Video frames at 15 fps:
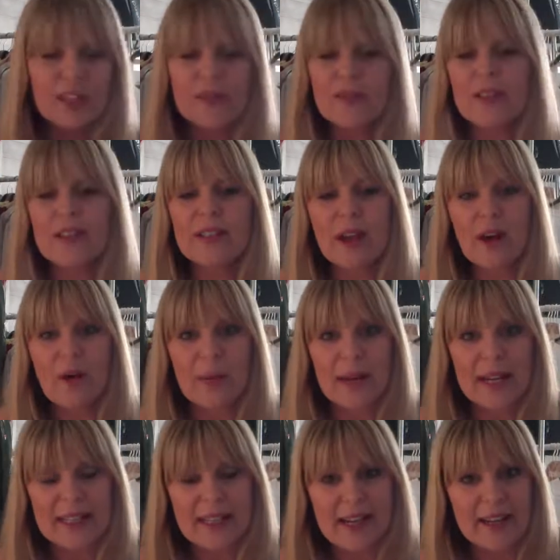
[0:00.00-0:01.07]
The first day,
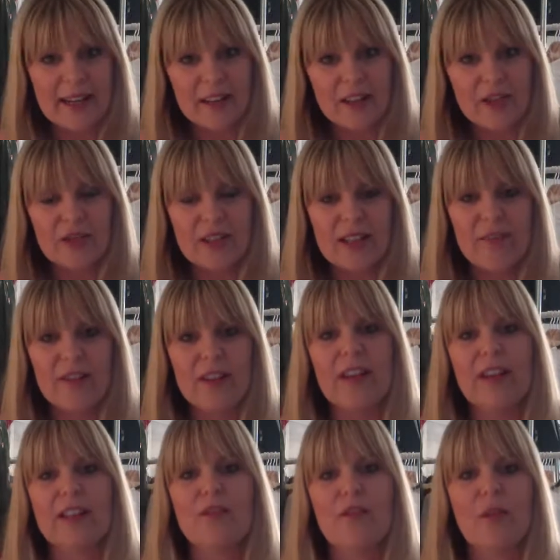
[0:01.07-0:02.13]
opening day, usually
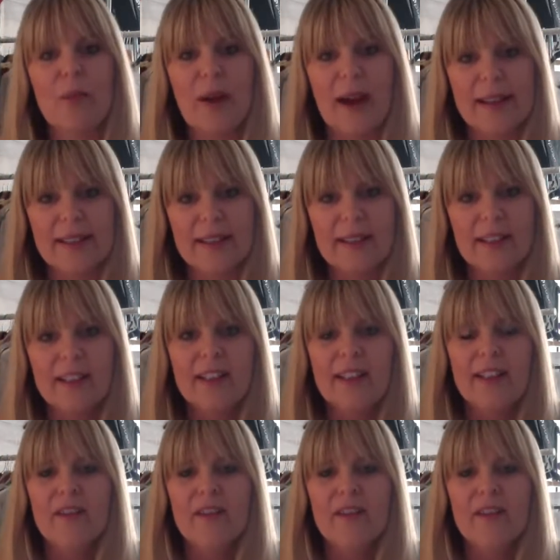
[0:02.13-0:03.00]
everything's full price.